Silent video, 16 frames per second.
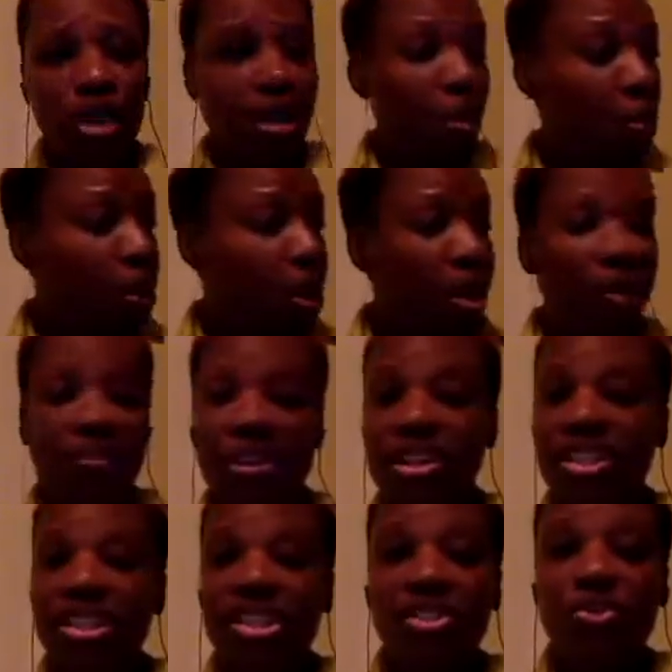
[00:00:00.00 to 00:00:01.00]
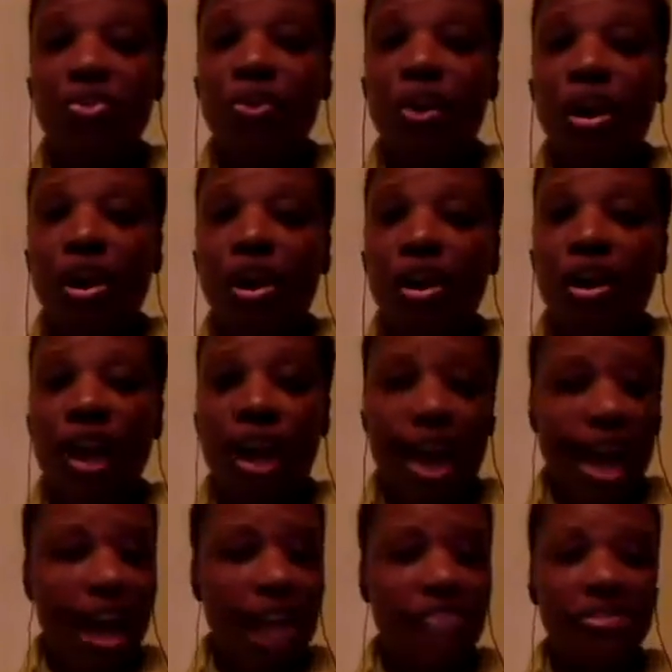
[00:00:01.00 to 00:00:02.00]
Wherever it is you are and
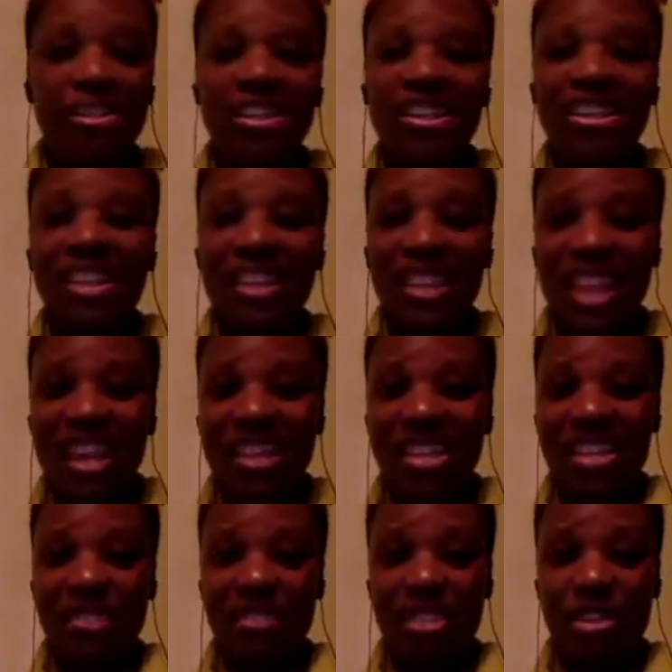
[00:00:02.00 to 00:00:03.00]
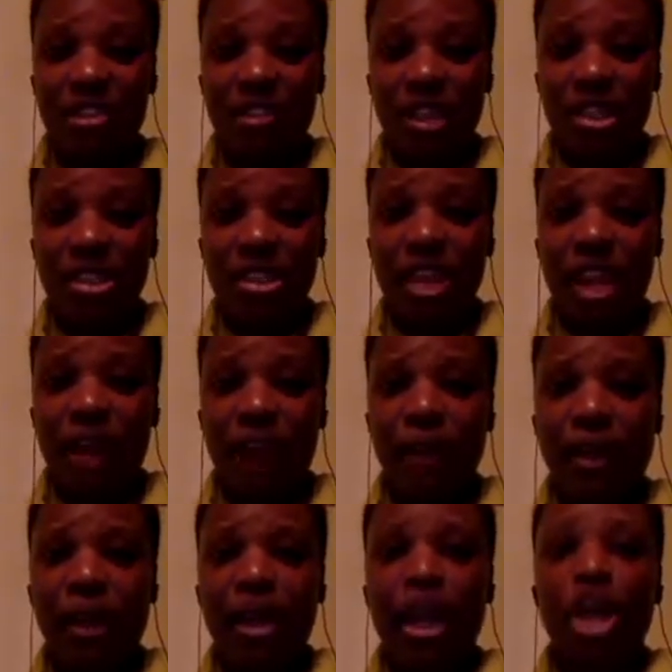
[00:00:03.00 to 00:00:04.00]
you see the negative stuff that is happening,
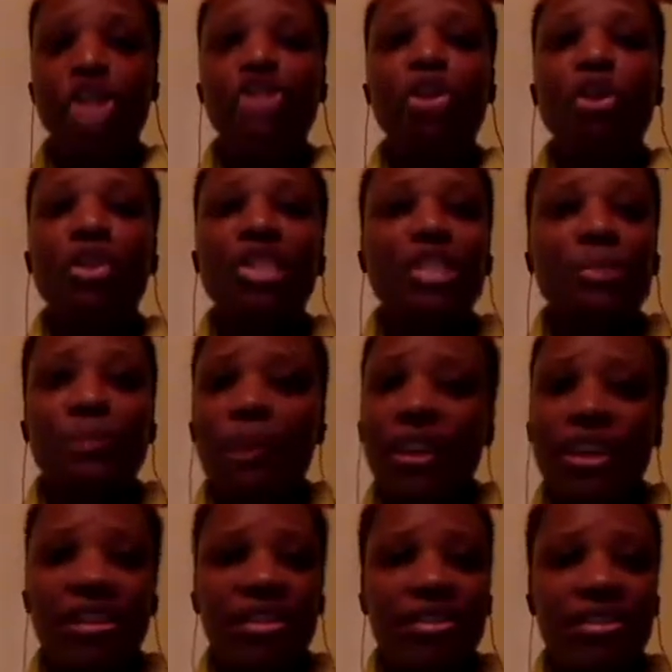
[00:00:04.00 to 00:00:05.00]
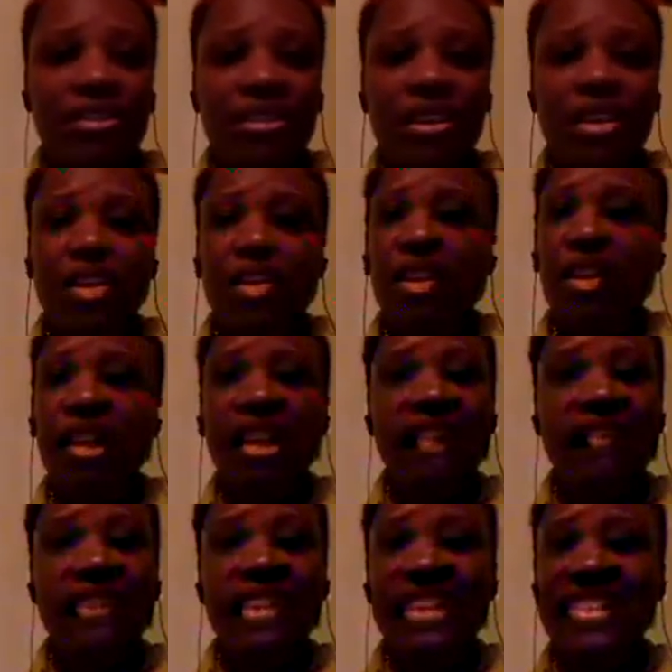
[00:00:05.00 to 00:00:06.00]
don't spread it. Don't give it
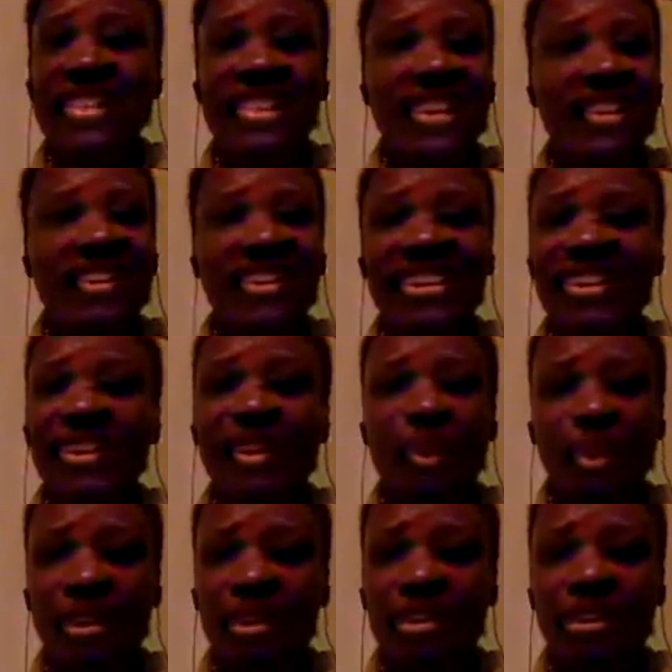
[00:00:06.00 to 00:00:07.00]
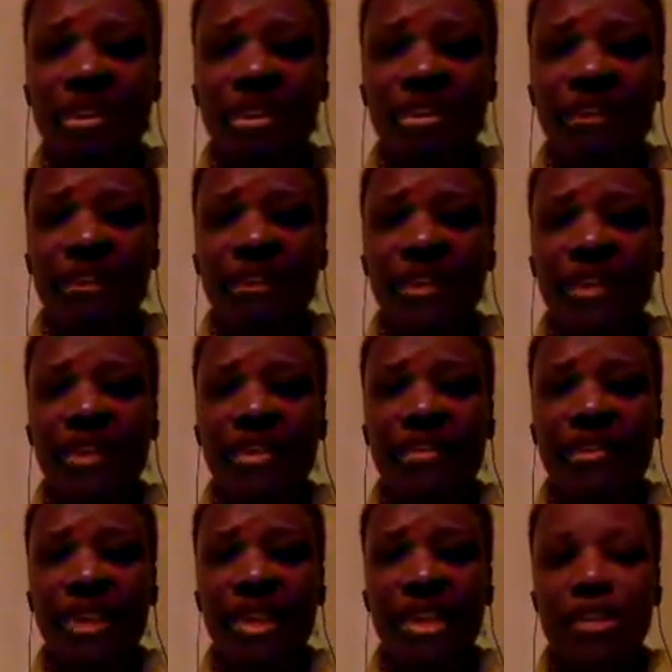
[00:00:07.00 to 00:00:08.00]
a second look,
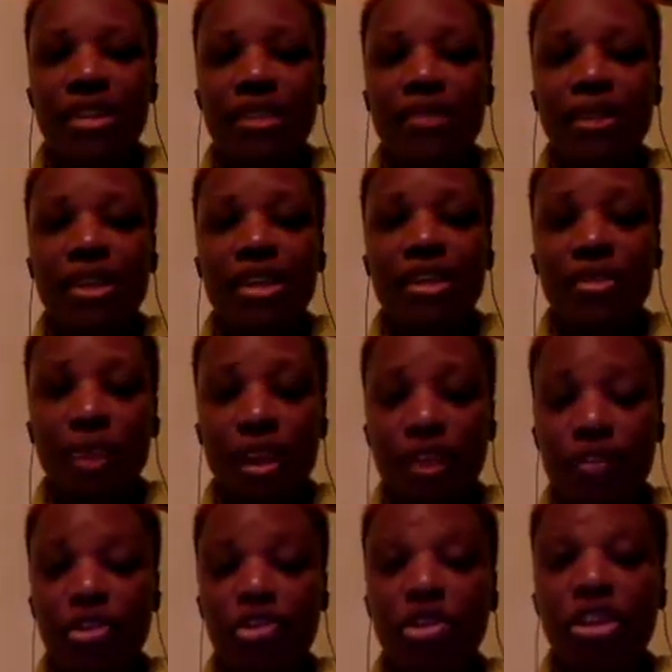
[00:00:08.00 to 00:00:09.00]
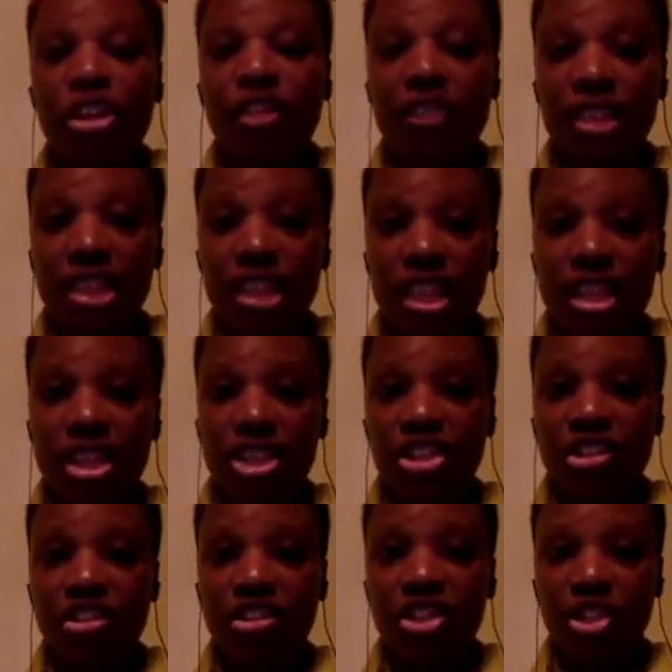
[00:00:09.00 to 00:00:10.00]
right? Because whatever you give attention
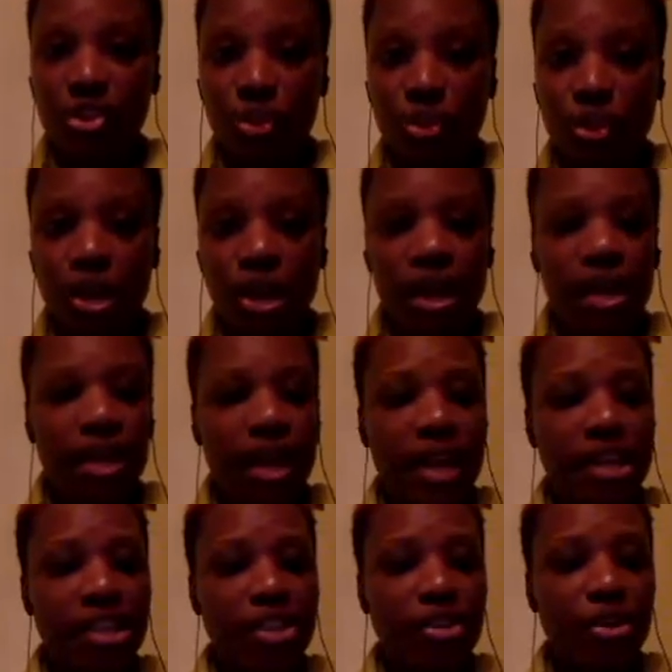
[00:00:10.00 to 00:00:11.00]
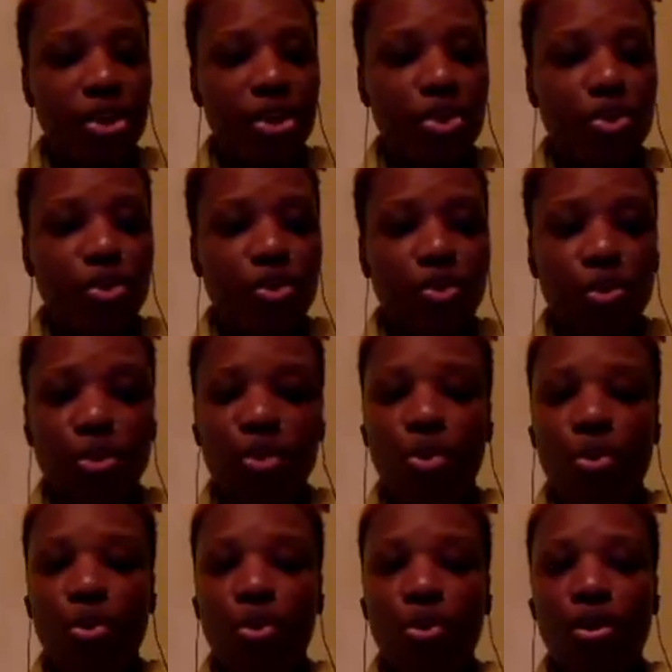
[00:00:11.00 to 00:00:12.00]
to, that is going to grow.
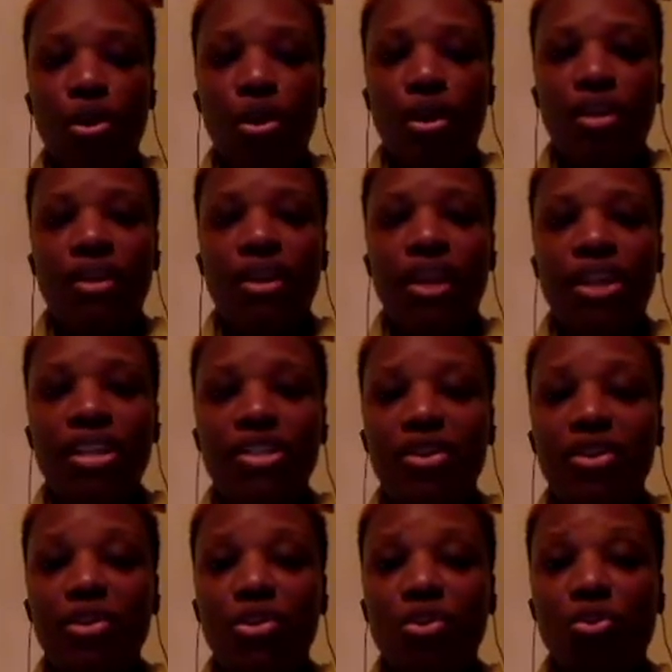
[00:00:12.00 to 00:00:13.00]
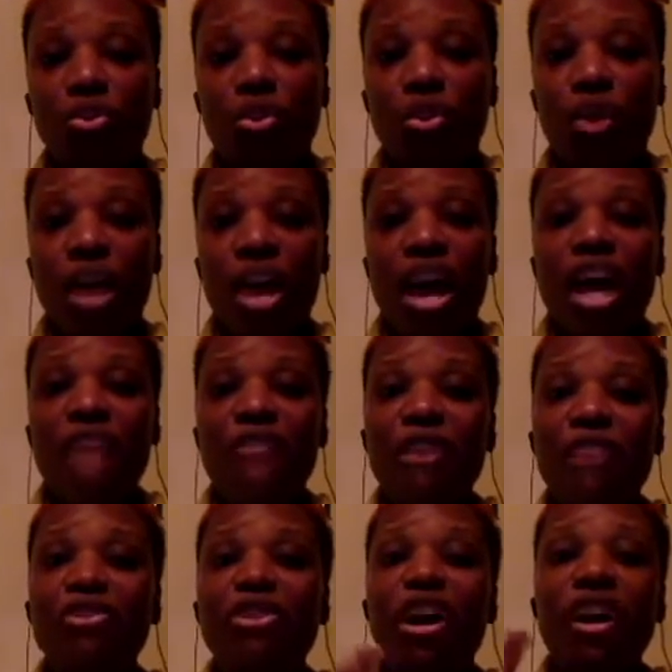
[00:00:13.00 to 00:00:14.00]
That is going to grow. And if you have to
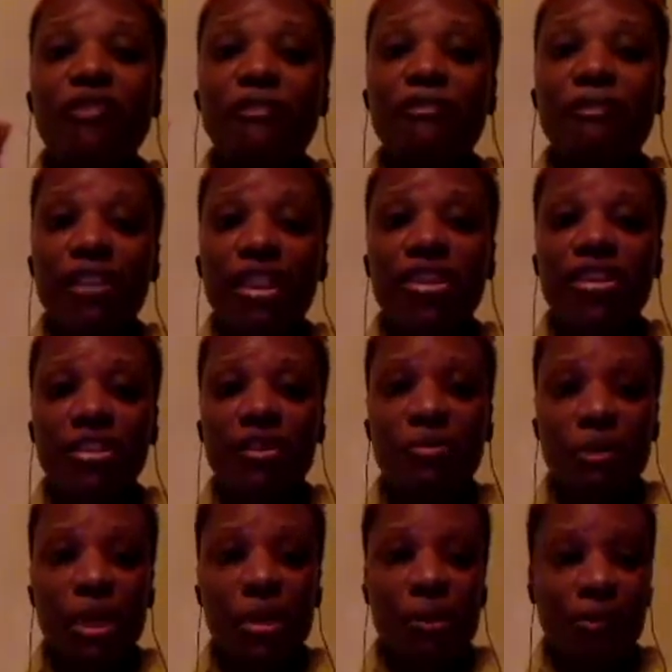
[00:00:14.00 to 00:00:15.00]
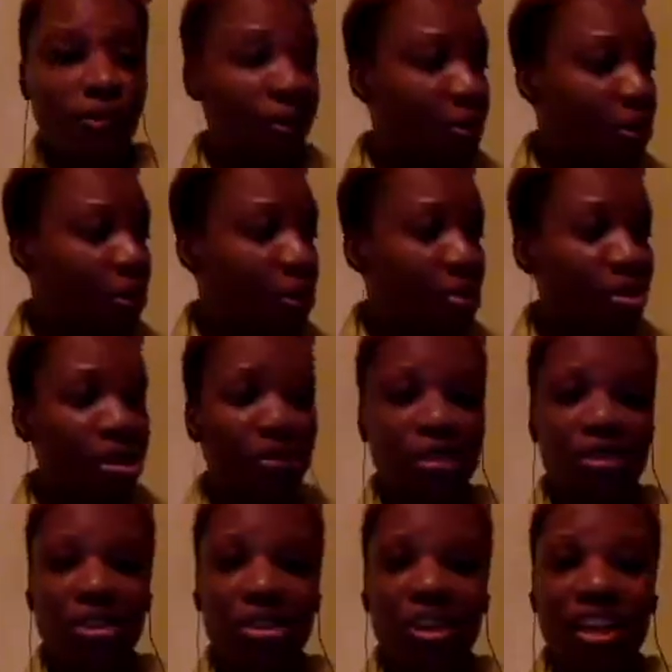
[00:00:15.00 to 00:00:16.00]
unfriend some people from your newsfeed so
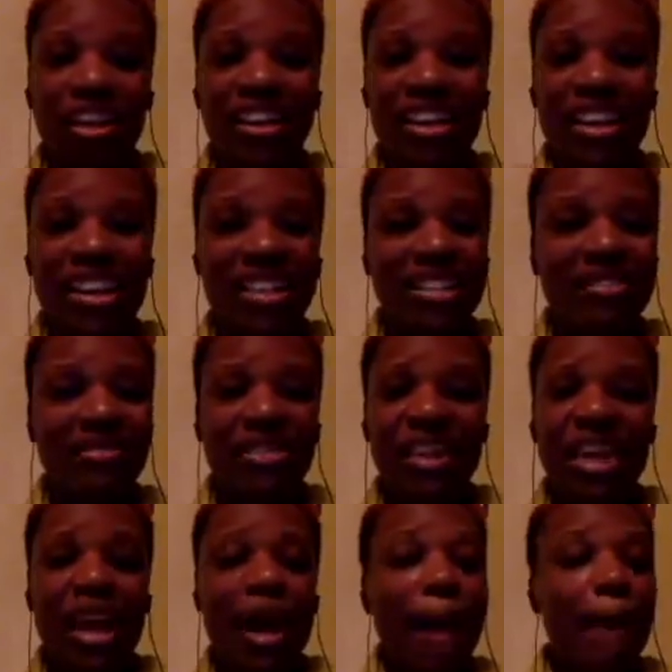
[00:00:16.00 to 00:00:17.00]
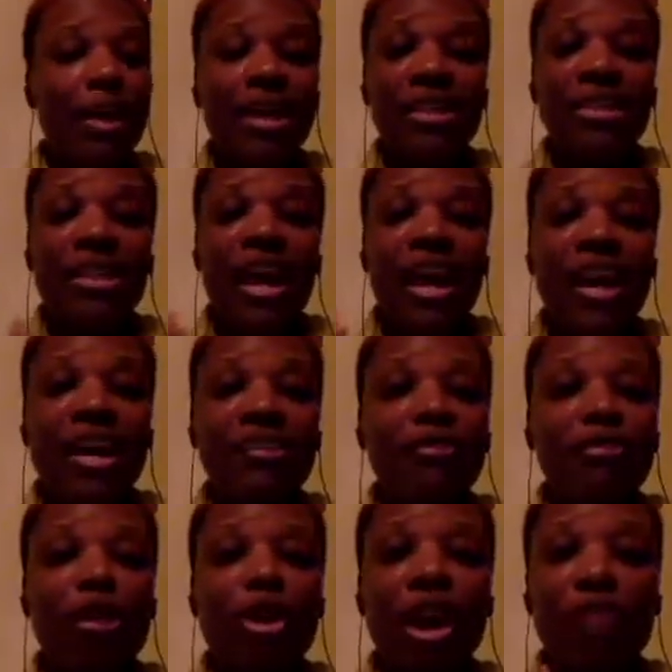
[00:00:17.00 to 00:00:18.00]
that the negative thing, because I
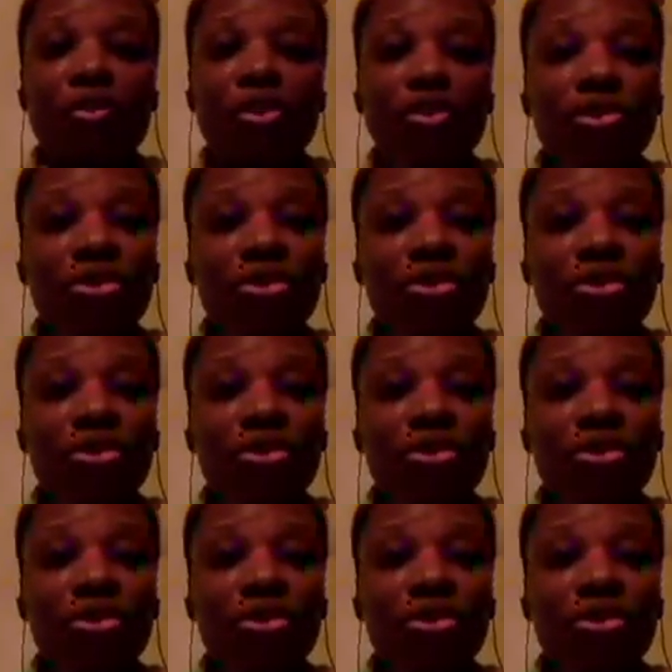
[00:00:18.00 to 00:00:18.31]
don't have no